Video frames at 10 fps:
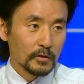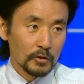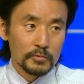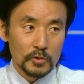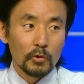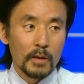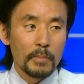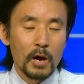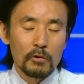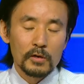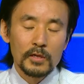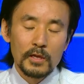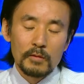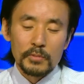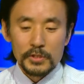of solar power.
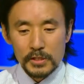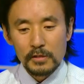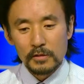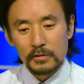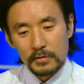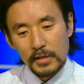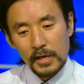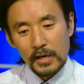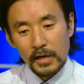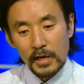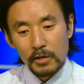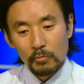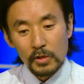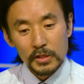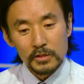But here today, I
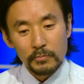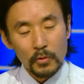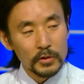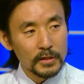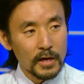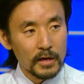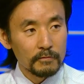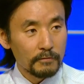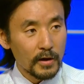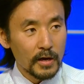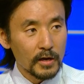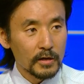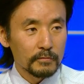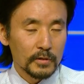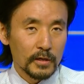wanted to point out 5,